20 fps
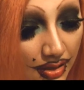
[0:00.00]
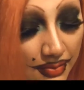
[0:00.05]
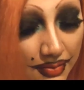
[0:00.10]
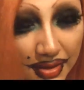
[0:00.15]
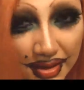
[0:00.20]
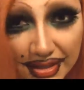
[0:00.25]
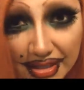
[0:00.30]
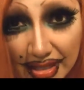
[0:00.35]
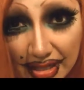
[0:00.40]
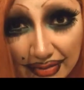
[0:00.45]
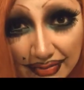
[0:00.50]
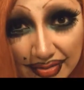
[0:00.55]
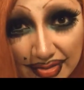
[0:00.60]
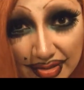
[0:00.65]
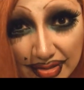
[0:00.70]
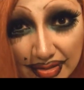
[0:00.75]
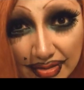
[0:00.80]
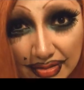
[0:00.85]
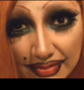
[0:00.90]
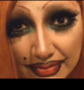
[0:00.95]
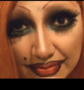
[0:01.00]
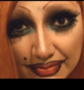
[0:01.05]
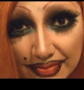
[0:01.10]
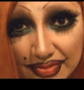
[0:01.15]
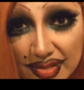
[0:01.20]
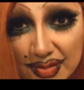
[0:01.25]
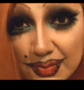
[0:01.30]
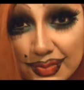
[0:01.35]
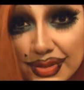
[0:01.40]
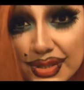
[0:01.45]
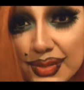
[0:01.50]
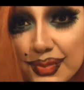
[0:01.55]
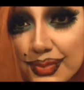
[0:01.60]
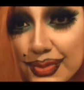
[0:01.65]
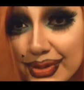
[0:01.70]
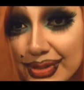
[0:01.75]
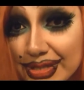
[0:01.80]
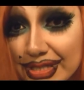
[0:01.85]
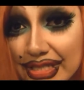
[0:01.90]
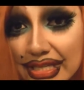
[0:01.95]
might have a split
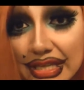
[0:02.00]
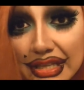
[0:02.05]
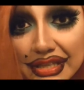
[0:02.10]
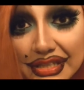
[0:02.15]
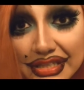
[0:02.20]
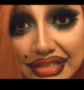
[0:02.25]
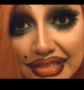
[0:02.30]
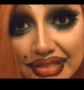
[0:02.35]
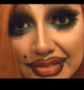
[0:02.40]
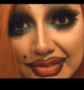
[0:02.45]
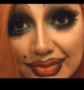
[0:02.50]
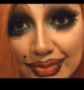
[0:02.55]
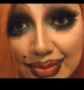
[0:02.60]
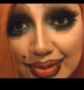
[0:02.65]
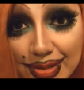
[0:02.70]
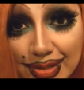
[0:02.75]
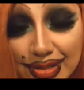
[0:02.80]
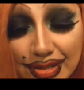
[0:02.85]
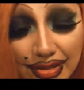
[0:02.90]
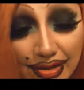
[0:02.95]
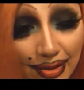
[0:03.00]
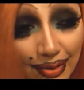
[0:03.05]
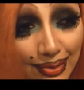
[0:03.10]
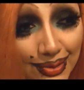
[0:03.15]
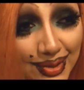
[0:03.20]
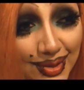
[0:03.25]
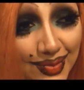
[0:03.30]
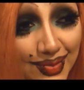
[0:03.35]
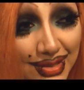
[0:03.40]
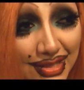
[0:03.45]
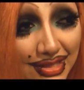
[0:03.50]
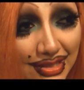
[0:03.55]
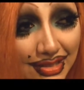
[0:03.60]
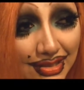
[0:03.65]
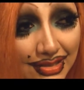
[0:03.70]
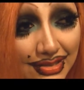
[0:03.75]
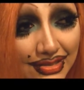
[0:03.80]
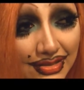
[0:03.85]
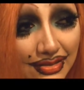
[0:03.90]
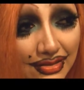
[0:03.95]
personality disorder, only
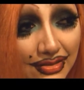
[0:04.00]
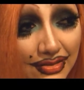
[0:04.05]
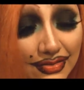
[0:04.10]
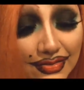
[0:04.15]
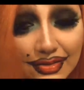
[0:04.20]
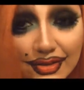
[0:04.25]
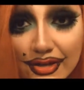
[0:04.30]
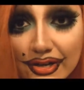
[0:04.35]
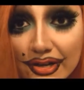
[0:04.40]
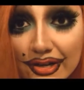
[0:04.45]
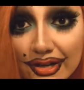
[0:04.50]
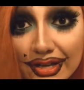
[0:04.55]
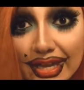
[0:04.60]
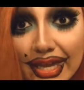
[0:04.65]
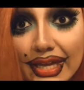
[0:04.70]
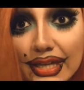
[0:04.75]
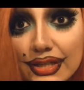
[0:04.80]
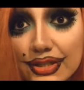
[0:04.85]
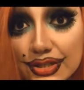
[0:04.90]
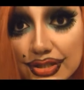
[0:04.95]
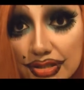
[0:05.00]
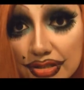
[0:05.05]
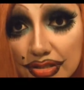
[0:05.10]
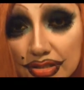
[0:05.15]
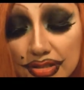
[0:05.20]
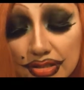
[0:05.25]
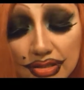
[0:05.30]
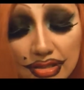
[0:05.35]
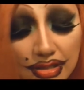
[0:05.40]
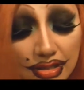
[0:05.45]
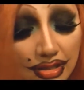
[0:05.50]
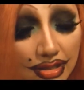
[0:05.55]
because there are occasions,